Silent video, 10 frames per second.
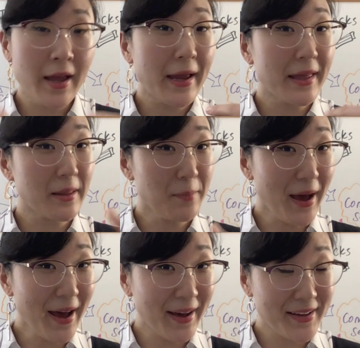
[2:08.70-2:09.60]
In the
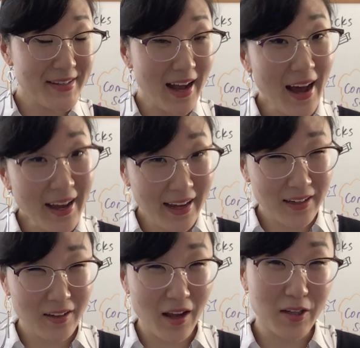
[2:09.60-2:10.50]
past, I had a
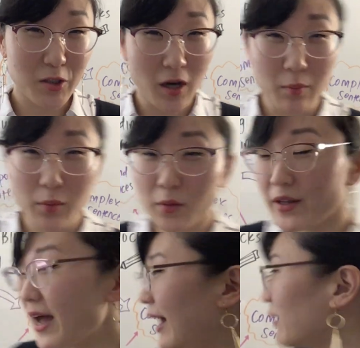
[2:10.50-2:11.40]
lot of trouble and
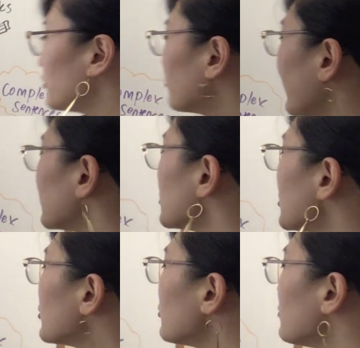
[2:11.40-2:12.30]
I would write
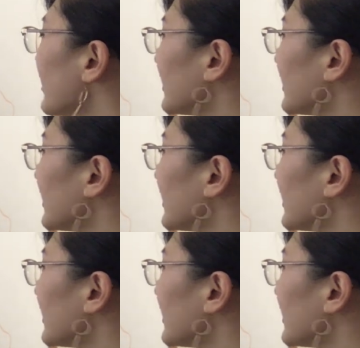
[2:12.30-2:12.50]
too many